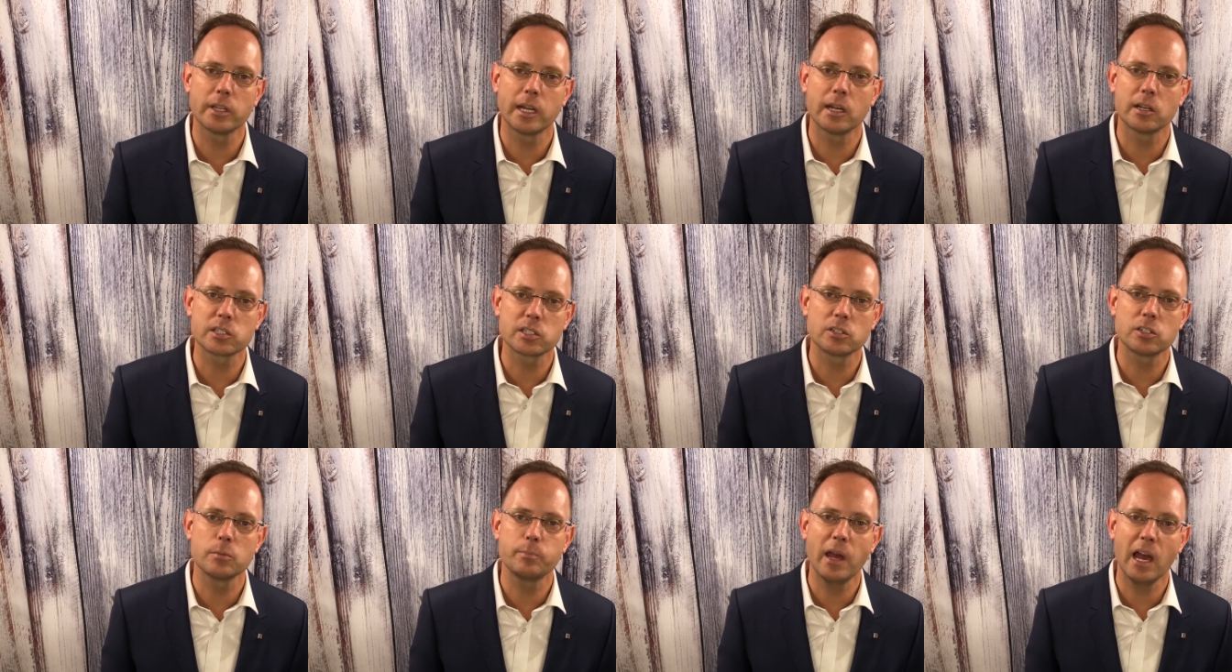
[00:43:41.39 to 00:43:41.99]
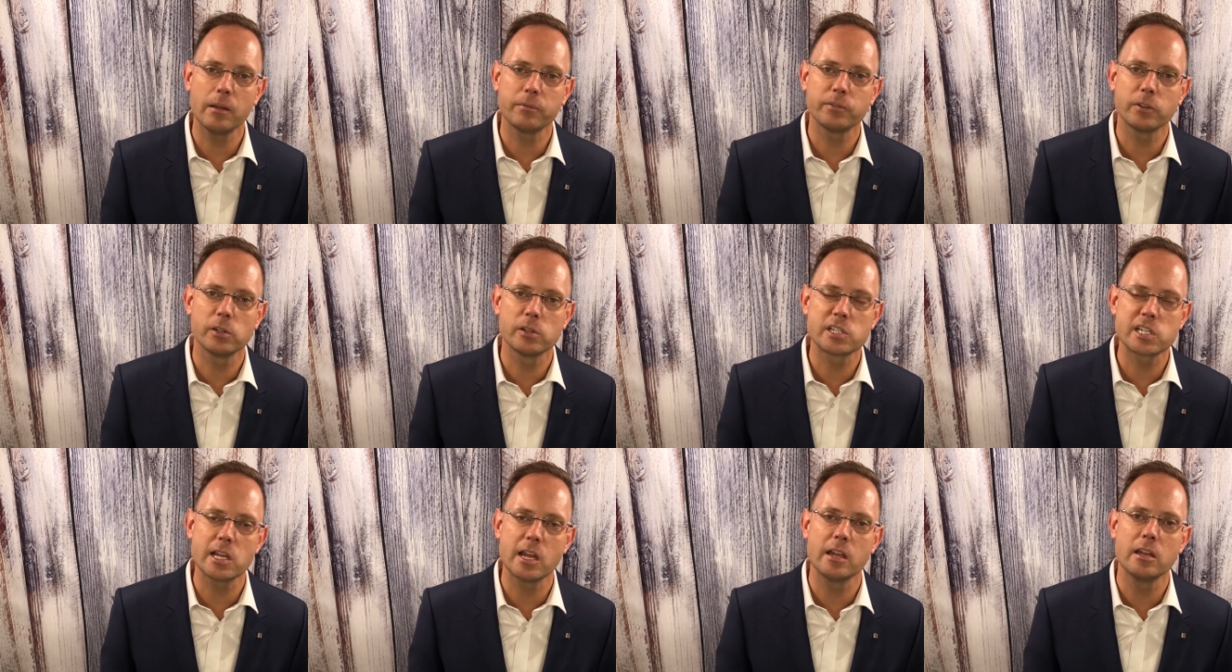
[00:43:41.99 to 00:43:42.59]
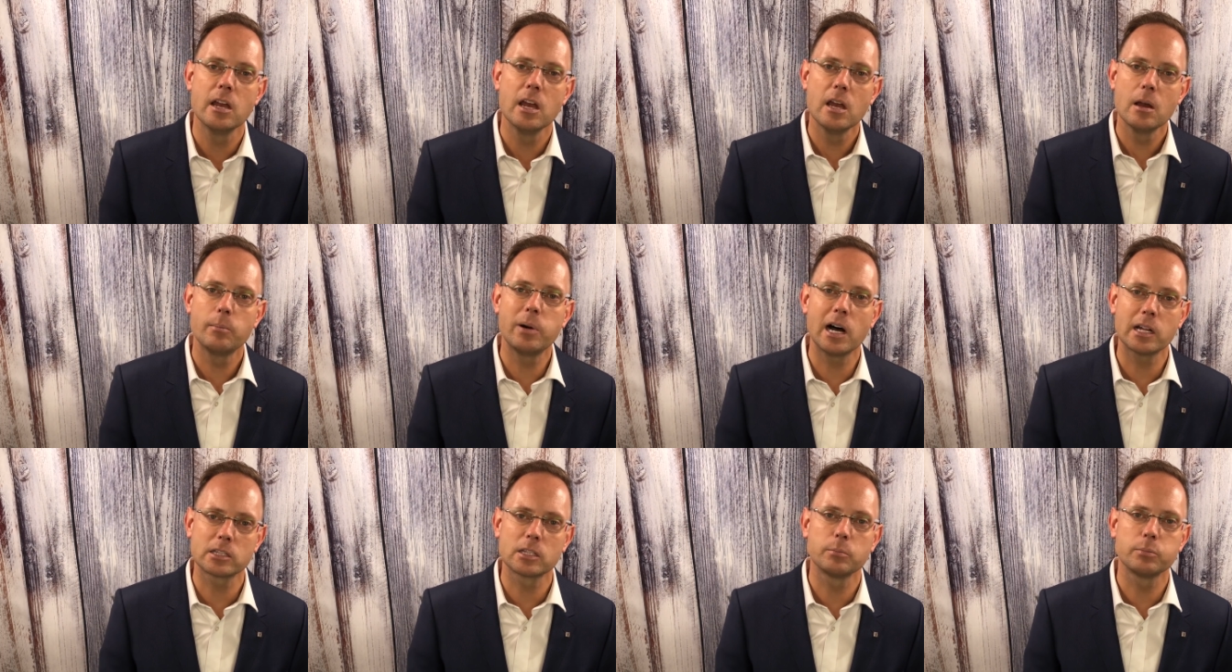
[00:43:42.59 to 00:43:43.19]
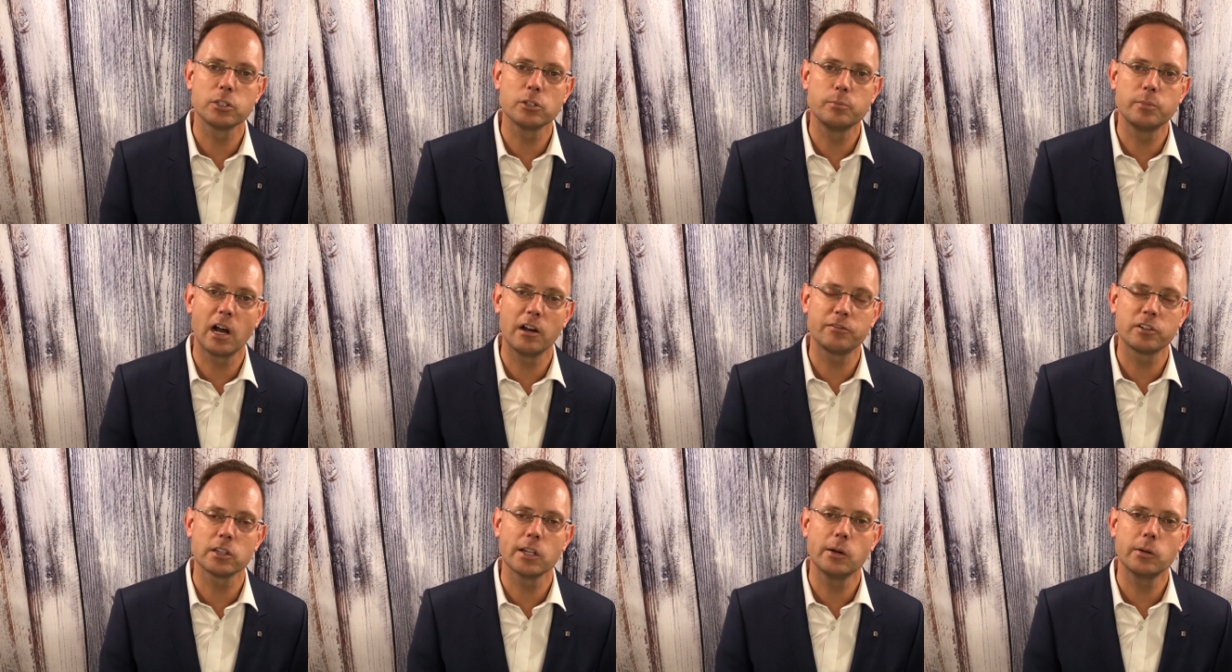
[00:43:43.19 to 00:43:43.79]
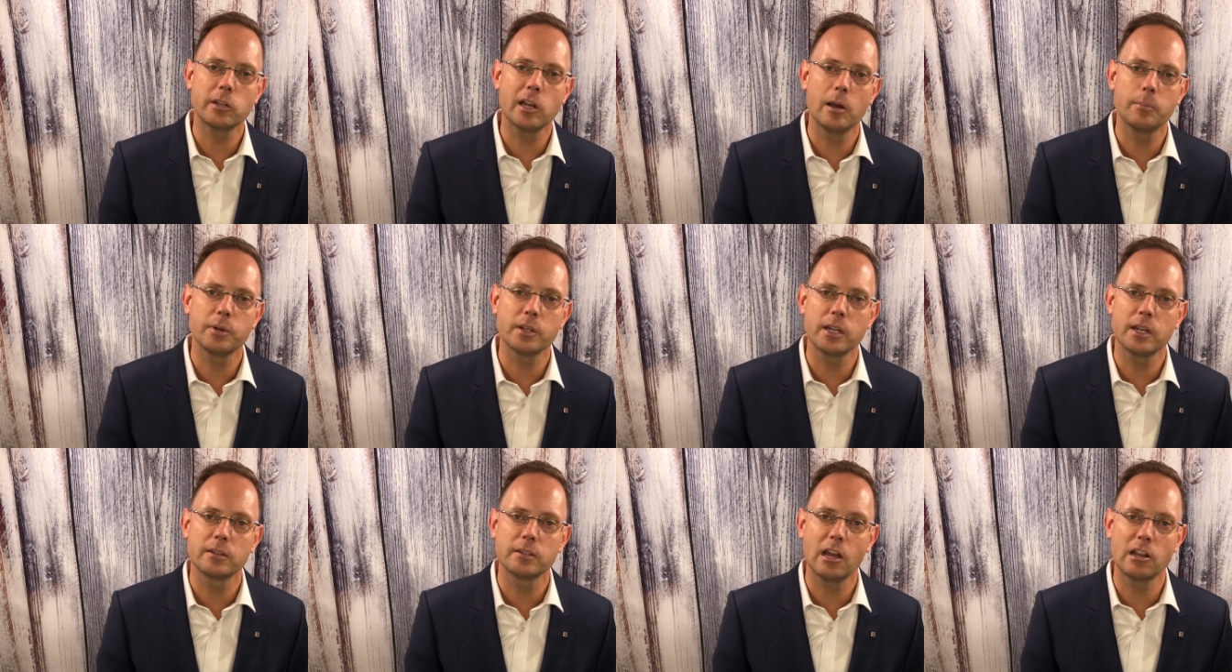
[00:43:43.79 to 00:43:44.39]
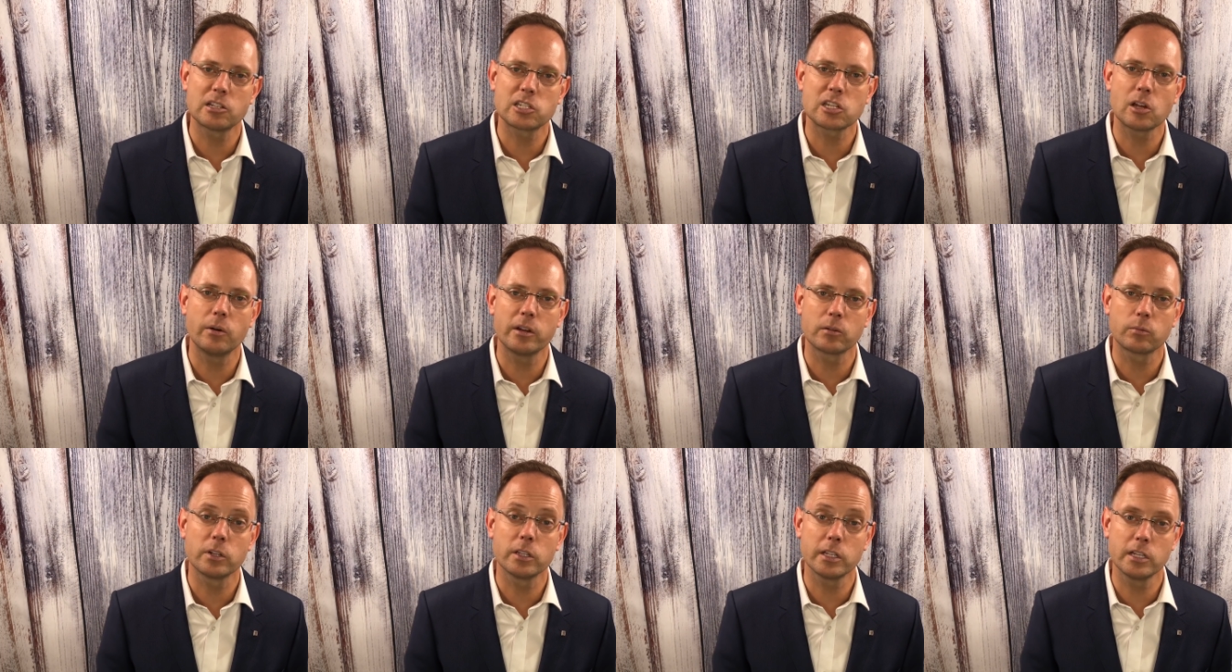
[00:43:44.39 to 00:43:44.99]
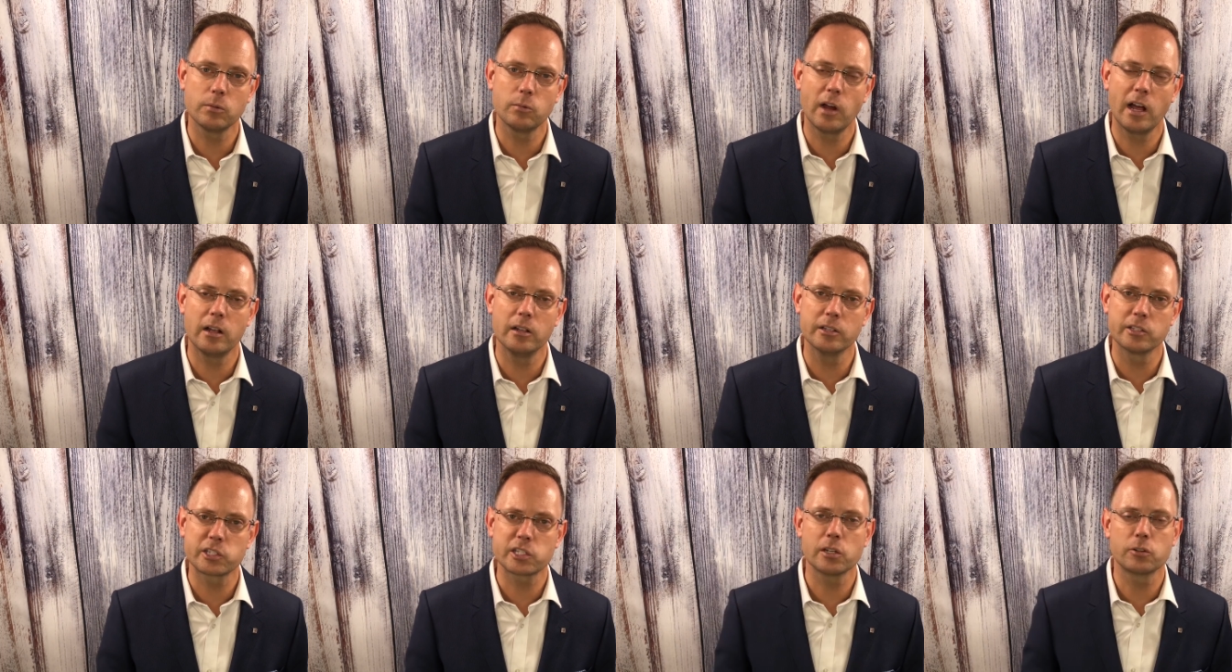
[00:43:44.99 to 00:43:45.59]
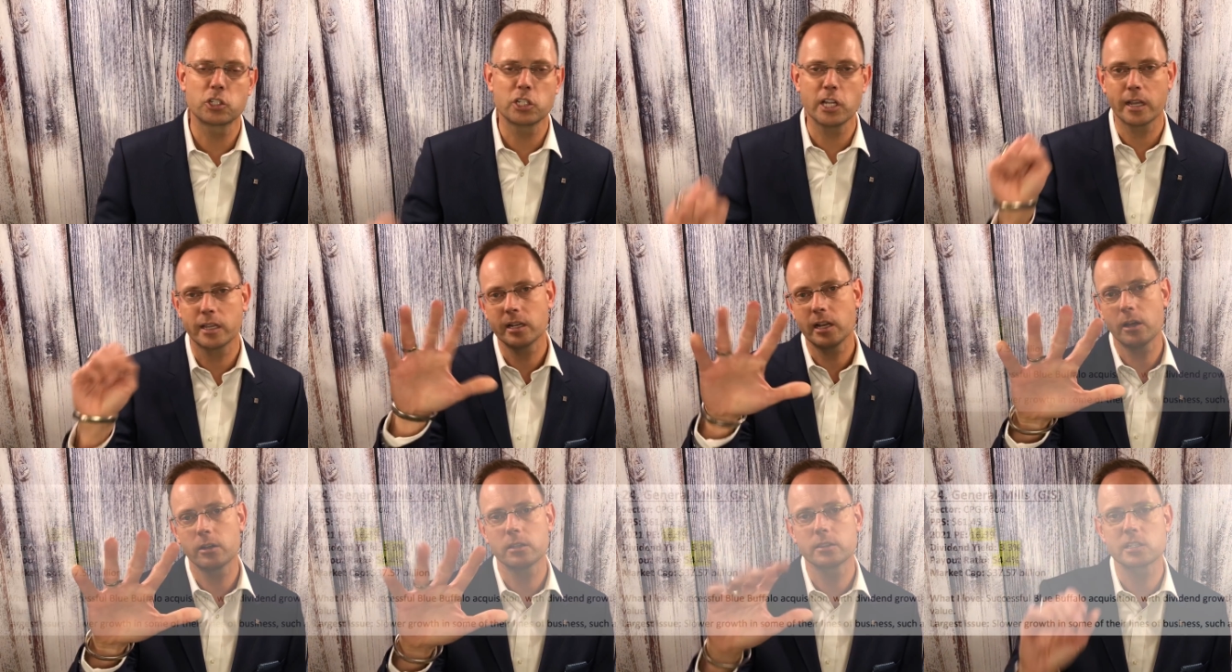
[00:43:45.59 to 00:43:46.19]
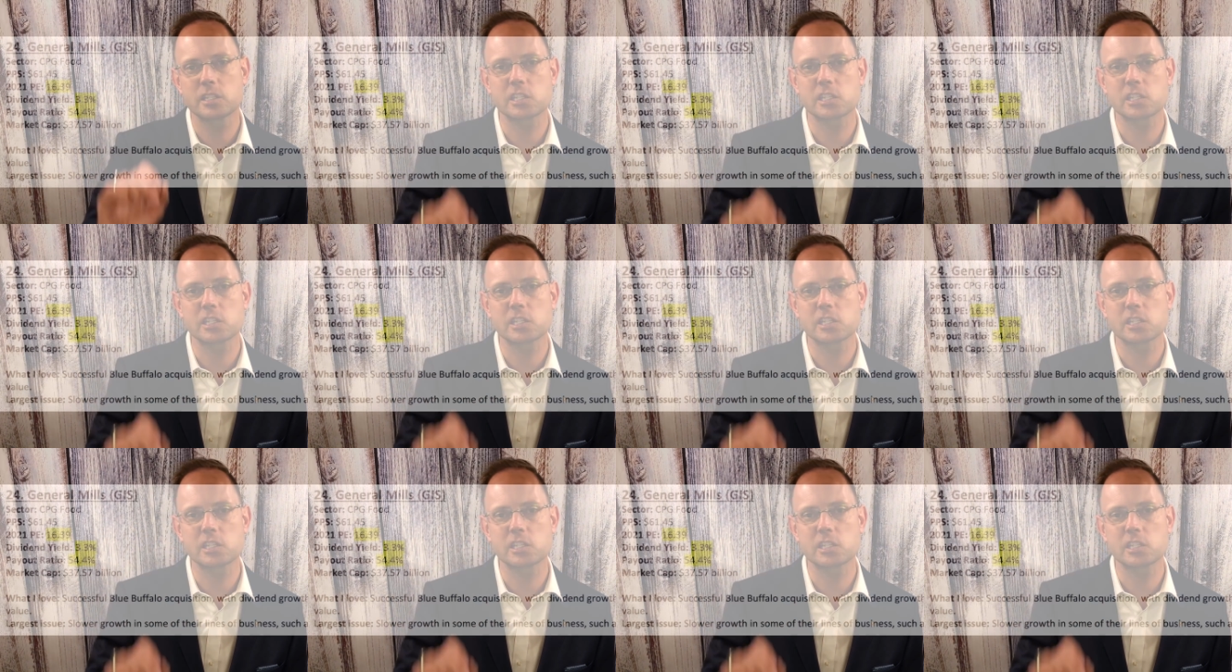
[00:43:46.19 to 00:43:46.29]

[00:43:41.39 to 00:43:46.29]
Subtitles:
They also do pet foods. They bought the Blue Buffalo company, and that's going really well. And so check it out on the